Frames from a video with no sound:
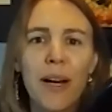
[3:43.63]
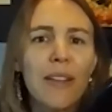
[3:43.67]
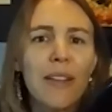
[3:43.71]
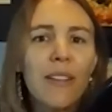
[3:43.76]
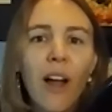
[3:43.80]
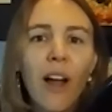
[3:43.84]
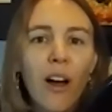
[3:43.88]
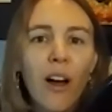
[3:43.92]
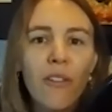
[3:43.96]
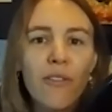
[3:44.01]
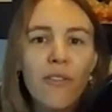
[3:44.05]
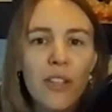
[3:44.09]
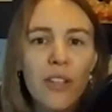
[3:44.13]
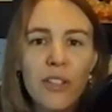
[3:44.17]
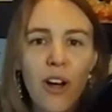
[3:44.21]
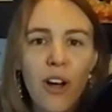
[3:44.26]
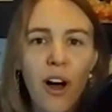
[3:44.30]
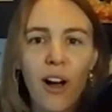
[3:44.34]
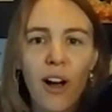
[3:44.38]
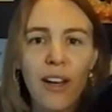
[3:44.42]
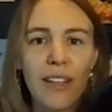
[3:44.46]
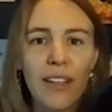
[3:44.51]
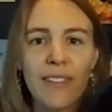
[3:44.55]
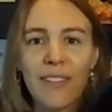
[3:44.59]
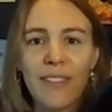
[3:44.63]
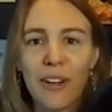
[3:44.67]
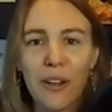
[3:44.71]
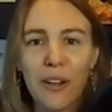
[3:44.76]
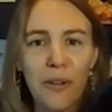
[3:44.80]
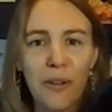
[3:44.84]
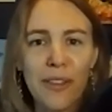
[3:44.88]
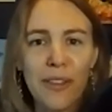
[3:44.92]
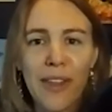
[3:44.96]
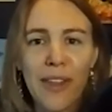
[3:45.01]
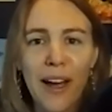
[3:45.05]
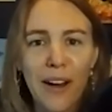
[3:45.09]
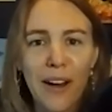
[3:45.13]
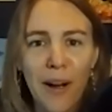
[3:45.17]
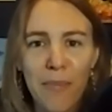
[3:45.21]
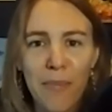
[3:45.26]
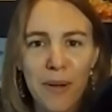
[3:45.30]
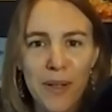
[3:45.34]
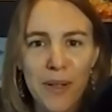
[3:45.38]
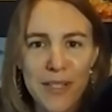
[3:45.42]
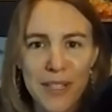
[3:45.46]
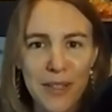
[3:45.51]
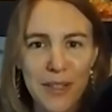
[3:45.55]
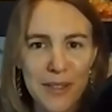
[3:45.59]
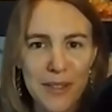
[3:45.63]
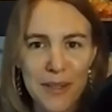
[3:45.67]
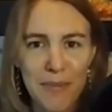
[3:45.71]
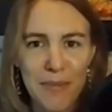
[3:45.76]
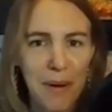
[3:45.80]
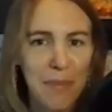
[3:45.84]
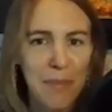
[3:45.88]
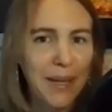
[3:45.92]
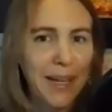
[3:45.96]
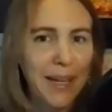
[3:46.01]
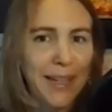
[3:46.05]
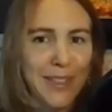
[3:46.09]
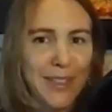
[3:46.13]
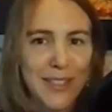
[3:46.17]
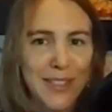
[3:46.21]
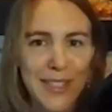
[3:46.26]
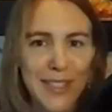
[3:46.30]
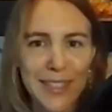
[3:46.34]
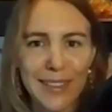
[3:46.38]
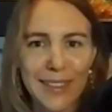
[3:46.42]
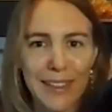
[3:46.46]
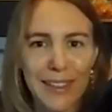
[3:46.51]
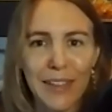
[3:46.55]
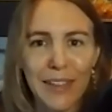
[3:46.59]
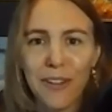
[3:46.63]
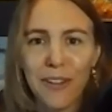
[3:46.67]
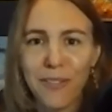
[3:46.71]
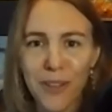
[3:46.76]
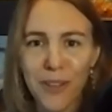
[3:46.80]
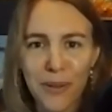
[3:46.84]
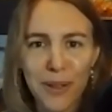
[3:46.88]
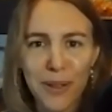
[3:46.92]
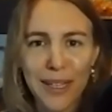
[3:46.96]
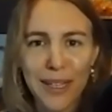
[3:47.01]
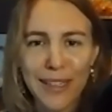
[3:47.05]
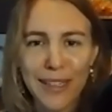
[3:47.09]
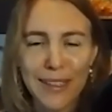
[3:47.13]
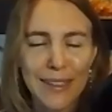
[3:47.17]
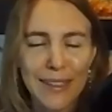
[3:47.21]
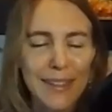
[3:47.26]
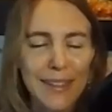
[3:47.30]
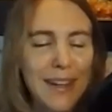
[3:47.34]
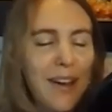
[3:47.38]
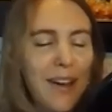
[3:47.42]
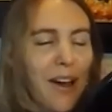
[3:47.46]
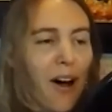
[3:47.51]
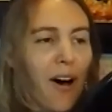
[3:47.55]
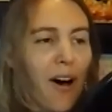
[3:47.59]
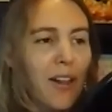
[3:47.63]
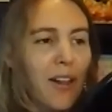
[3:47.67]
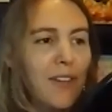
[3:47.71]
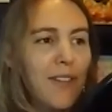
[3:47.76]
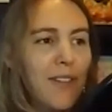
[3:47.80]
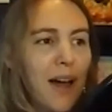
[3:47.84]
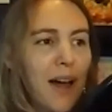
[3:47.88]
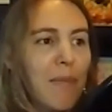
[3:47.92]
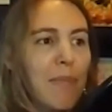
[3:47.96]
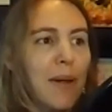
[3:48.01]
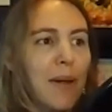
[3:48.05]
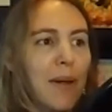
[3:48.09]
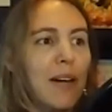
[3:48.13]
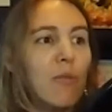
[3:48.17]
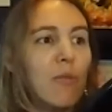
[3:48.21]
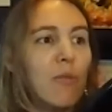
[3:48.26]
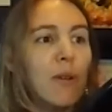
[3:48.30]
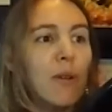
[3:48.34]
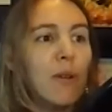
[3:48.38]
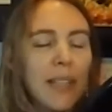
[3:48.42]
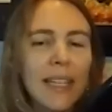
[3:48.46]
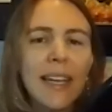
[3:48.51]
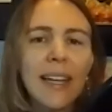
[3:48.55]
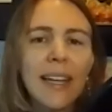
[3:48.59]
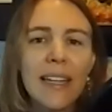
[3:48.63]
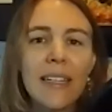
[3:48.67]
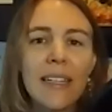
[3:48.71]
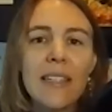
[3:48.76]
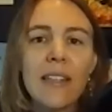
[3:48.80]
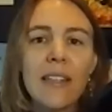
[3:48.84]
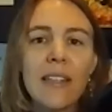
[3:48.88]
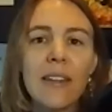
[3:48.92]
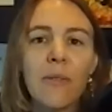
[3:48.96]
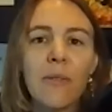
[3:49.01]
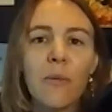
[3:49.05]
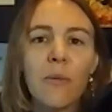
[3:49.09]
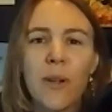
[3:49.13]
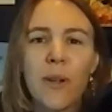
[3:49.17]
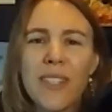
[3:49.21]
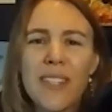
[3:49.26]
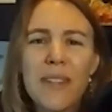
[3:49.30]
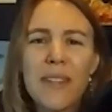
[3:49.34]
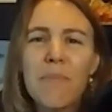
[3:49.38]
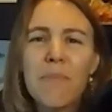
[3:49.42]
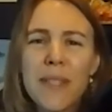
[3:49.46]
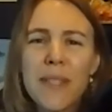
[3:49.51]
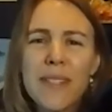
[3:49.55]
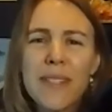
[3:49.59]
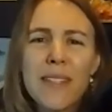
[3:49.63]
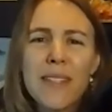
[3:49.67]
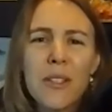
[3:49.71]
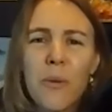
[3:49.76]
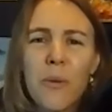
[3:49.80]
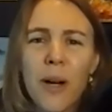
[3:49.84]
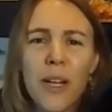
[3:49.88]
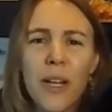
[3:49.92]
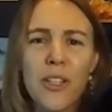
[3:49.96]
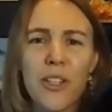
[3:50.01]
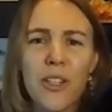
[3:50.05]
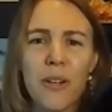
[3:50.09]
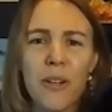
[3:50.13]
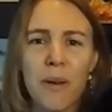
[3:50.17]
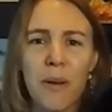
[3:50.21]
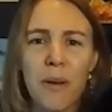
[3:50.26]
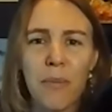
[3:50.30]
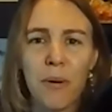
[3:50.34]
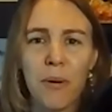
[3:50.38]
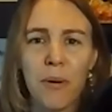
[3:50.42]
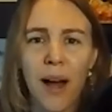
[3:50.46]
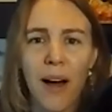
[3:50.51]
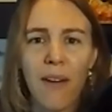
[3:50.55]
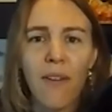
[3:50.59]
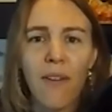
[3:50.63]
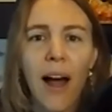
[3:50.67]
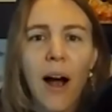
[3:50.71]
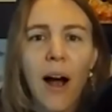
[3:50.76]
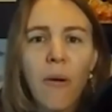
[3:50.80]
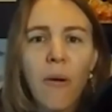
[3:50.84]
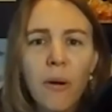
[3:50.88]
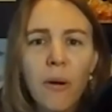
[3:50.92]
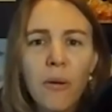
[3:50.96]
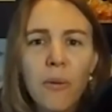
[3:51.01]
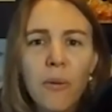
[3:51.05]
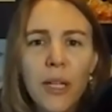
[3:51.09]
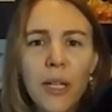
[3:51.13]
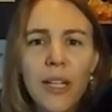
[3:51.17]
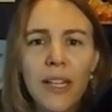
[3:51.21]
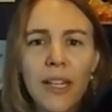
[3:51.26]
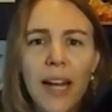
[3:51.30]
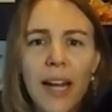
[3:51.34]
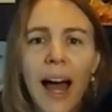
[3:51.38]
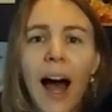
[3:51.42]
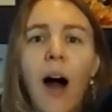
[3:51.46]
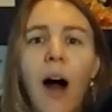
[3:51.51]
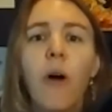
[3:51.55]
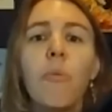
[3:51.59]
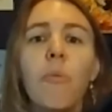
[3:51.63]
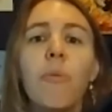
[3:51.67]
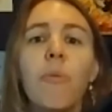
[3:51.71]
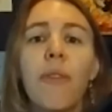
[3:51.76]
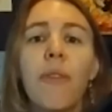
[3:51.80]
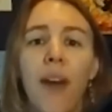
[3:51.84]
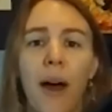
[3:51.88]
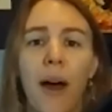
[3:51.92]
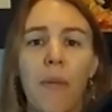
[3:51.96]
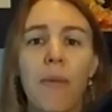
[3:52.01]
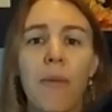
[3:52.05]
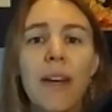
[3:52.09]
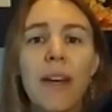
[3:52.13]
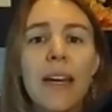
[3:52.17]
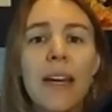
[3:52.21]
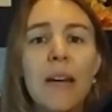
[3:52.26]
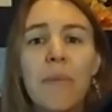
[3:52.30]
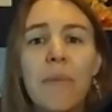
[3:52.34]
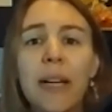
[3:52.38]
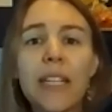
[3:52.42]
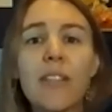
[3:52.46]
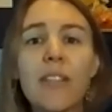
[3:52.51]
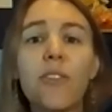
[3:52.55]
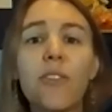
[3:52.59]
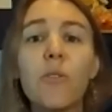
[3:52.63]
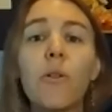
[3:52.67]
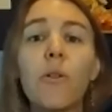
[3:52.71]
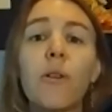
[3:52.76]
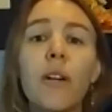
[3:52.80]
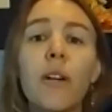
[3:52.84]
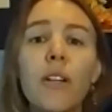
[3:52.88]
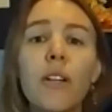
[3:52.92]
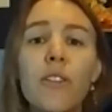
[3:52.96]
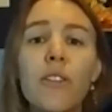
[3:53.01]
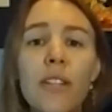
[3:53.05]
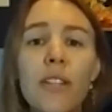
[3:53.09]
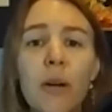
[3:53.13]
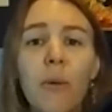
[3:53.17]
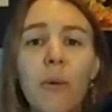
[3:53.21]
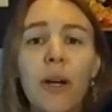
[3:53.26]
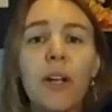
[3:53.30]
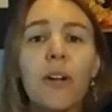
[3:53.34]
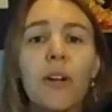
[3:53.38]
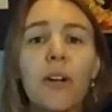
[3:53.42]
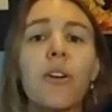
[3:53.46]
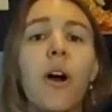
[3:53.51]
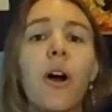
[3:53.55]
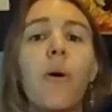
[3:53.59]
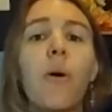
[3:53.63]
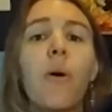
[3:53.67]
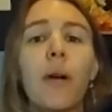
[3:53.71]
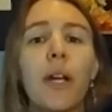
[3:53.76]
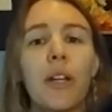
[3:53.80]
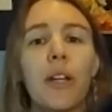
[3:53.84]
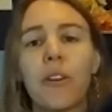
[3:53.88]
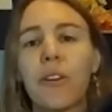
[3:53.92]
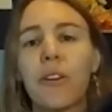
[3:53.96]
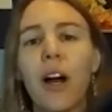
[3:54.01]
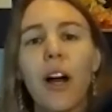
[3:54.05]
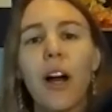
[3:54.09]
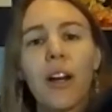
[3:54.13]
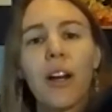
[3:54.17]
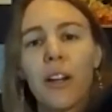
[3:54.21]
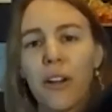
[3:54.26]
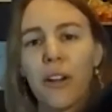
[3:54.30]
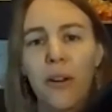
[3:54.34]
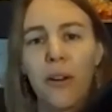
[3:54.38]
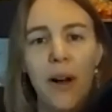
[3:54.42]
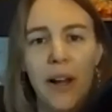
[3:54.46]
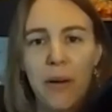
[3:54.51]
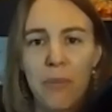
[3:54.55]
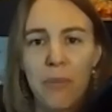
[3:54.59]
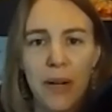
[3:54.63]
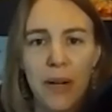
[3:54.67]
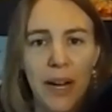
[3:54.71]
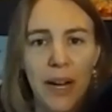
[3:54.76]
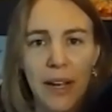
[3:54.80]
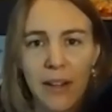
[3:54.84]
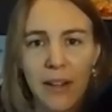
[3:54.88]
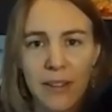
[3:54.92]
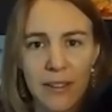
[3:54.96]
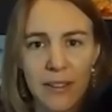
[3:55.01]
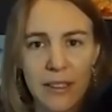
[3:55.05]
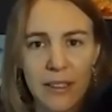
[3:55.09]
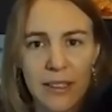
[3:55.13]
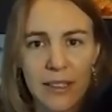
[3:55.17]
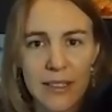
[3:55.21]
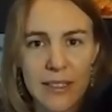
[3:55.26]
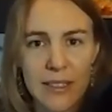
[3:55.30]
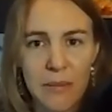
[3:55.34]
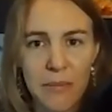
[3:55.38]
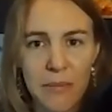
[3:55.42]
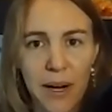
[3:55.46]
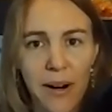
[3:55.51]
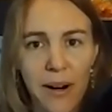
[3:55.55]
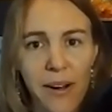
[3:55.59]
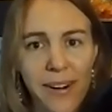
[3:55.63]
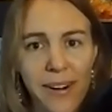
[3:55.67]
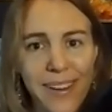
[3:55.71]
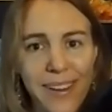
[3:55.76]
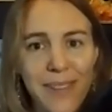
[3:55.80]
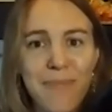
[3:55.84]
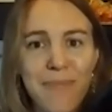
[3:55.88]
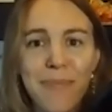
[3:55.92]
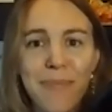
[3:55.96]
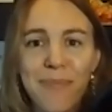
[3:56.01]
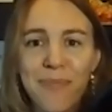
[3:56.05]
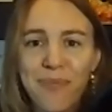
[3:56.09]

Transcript: I love to talk, and that got put to use in my PhD and interviewing and all of that, but really getting to what's the business question people have? How are we going to help them? Because if you don't understand where you're going, you're not going to know how to bring analytics to bear on it.